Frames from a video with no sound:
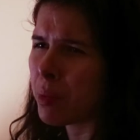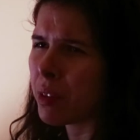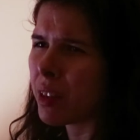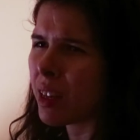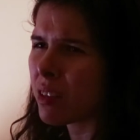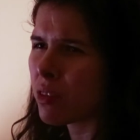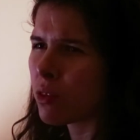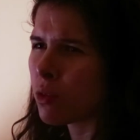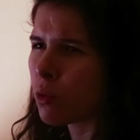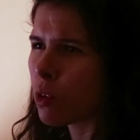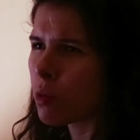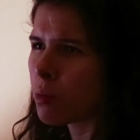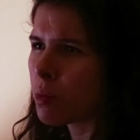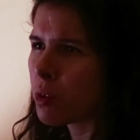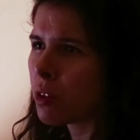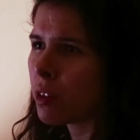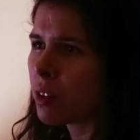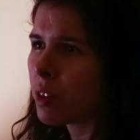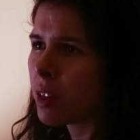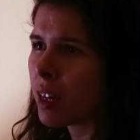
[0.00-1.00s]
but that's
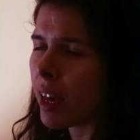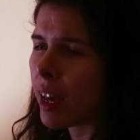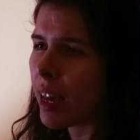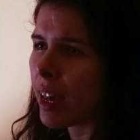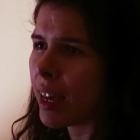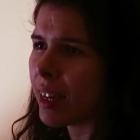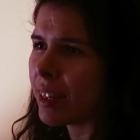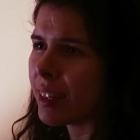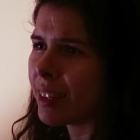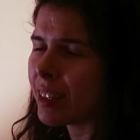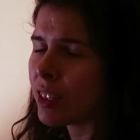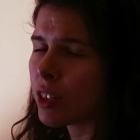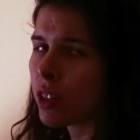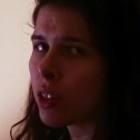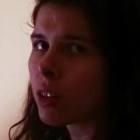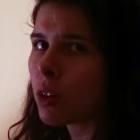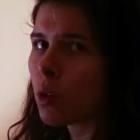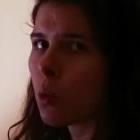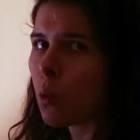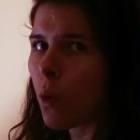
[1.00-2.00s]
normal. And it
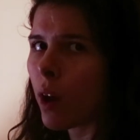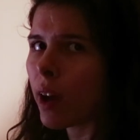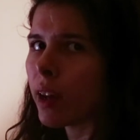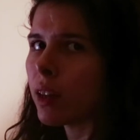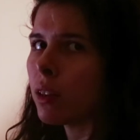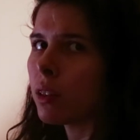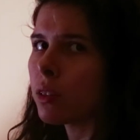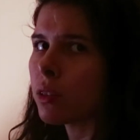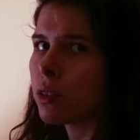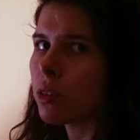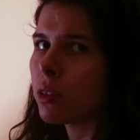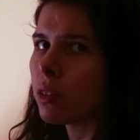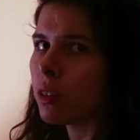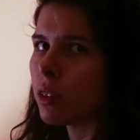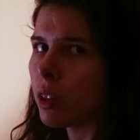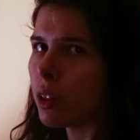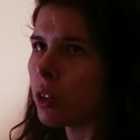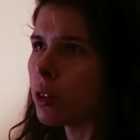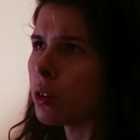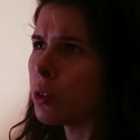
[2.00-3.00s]
took a while to
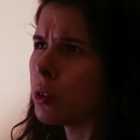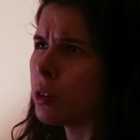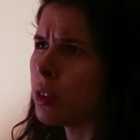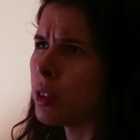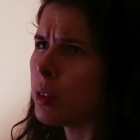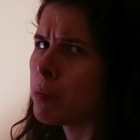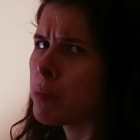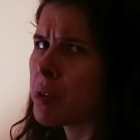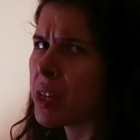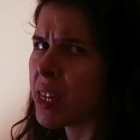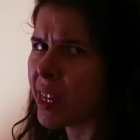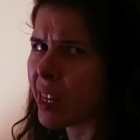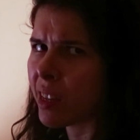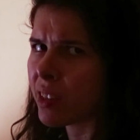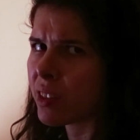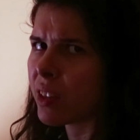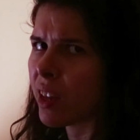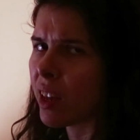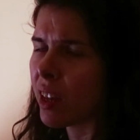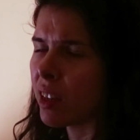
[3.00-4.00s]
load
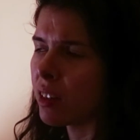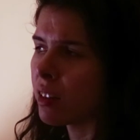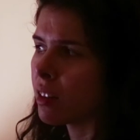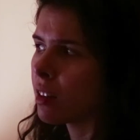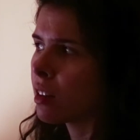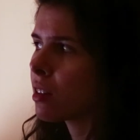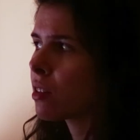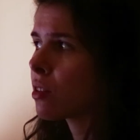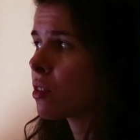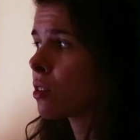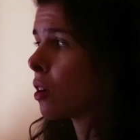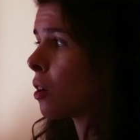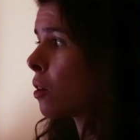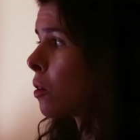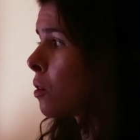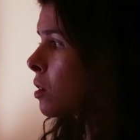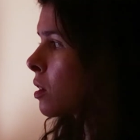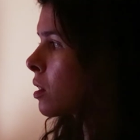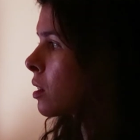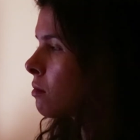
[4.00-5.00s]
PSN,
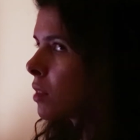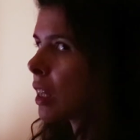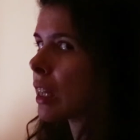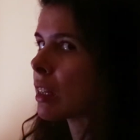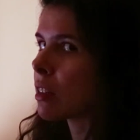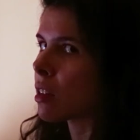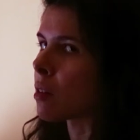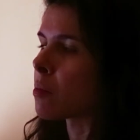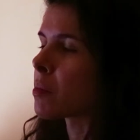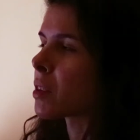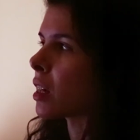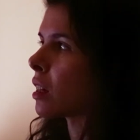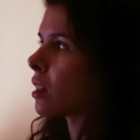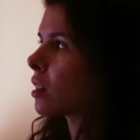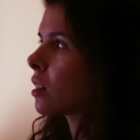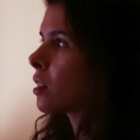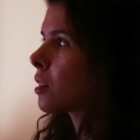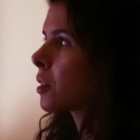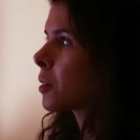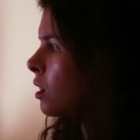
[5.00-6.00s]
so that's something.
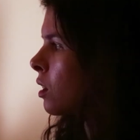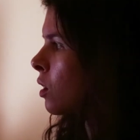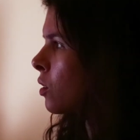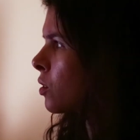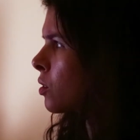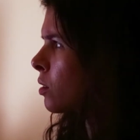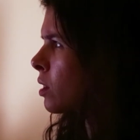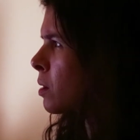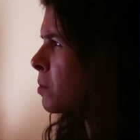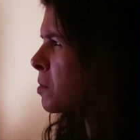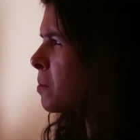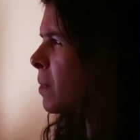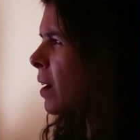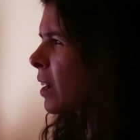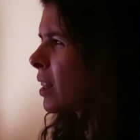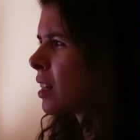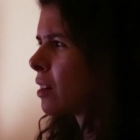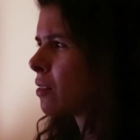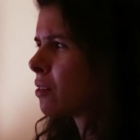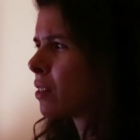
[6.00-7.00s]
Also, keep in
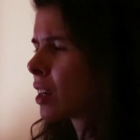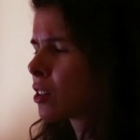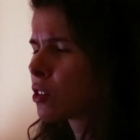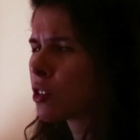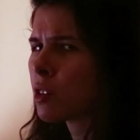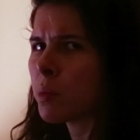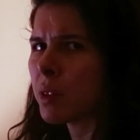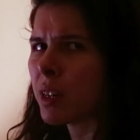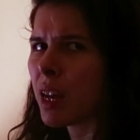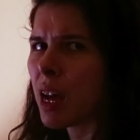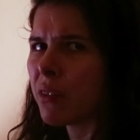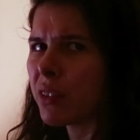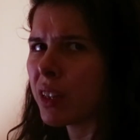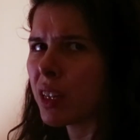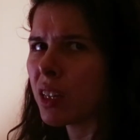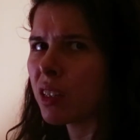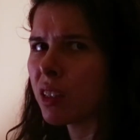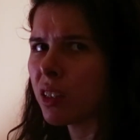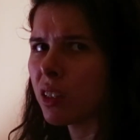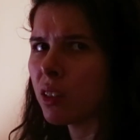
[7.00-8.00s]
mind, I've actually been having
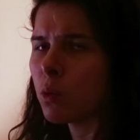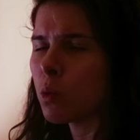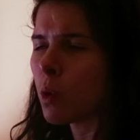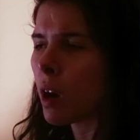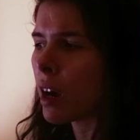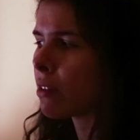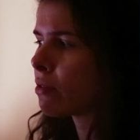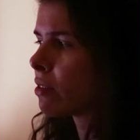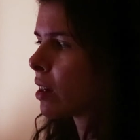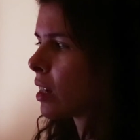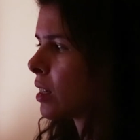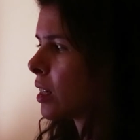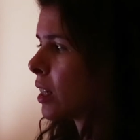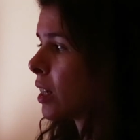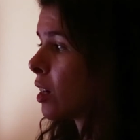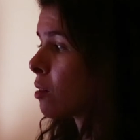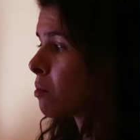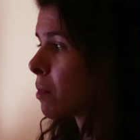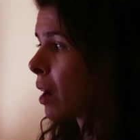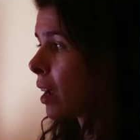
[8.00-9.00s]
a good Wi-Fi day
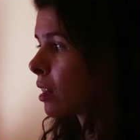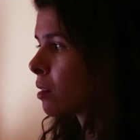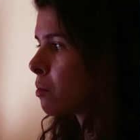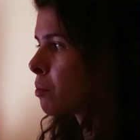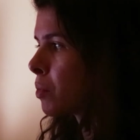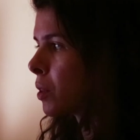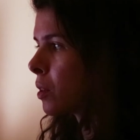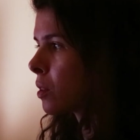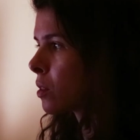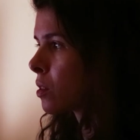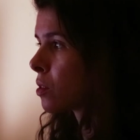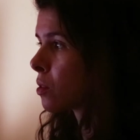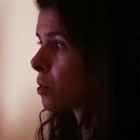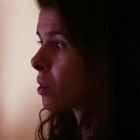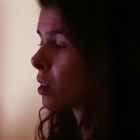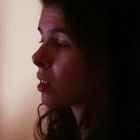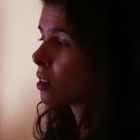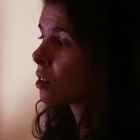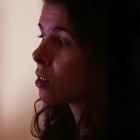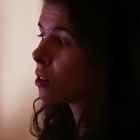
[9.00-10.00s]
on my computer, so
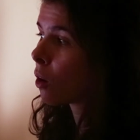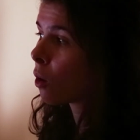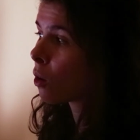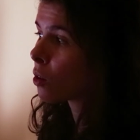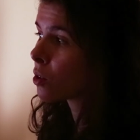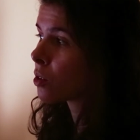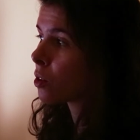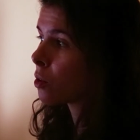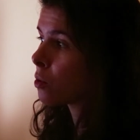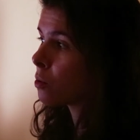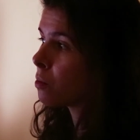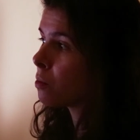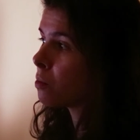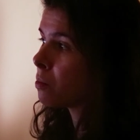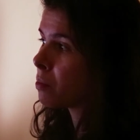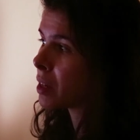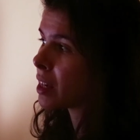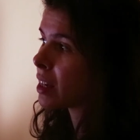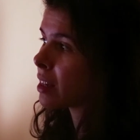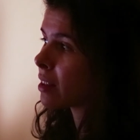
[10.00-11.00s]
it could also
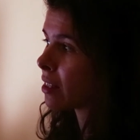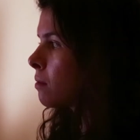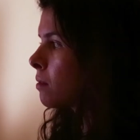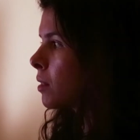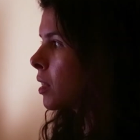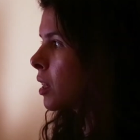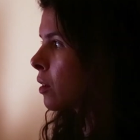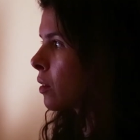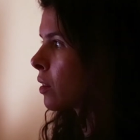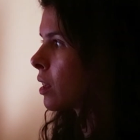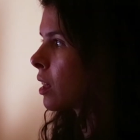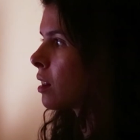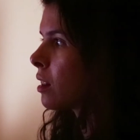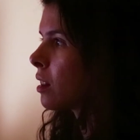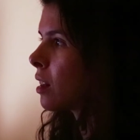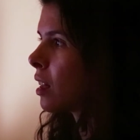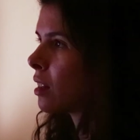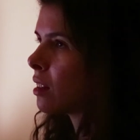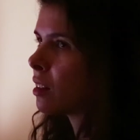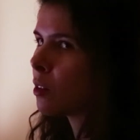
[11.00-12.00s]
be, you know,
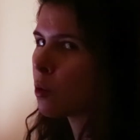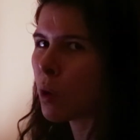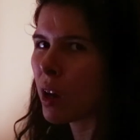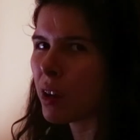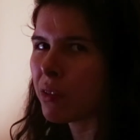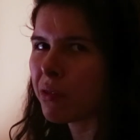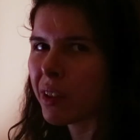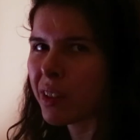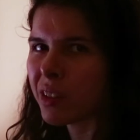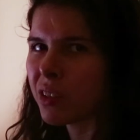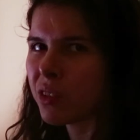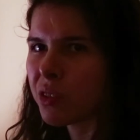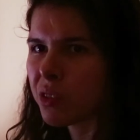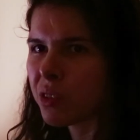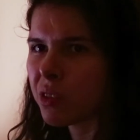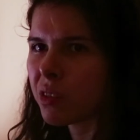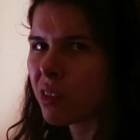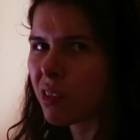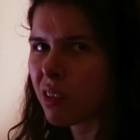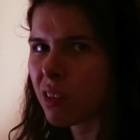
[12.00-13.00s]
that the Wi-Fi is
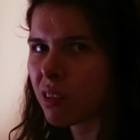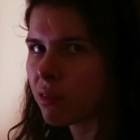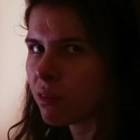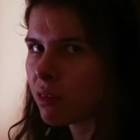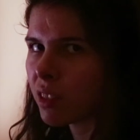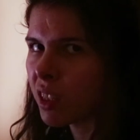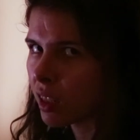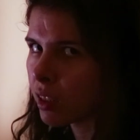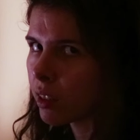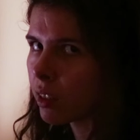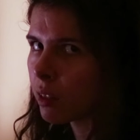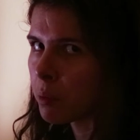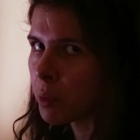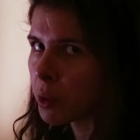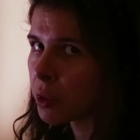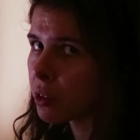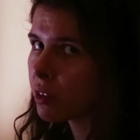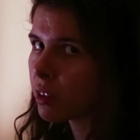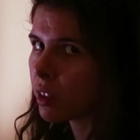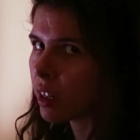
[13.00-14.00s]
just in a good
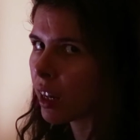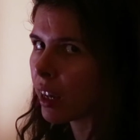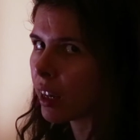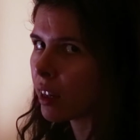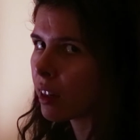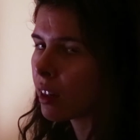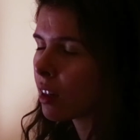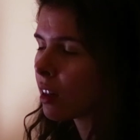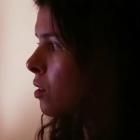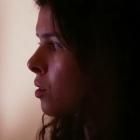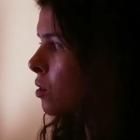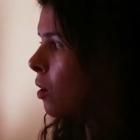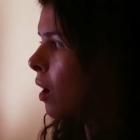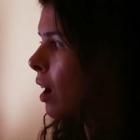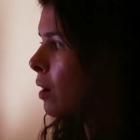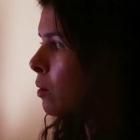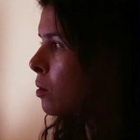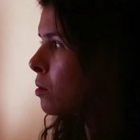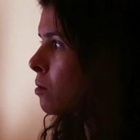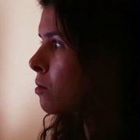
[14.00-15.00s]
mood today. So
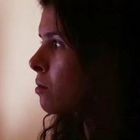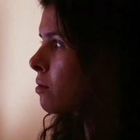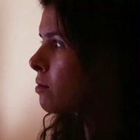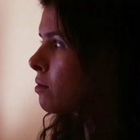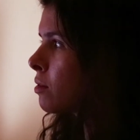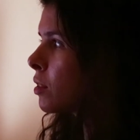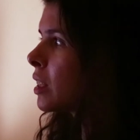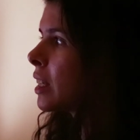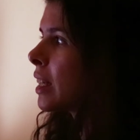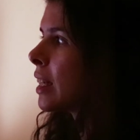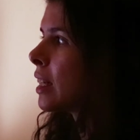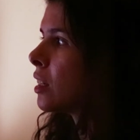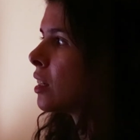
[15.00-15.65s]
I won't fully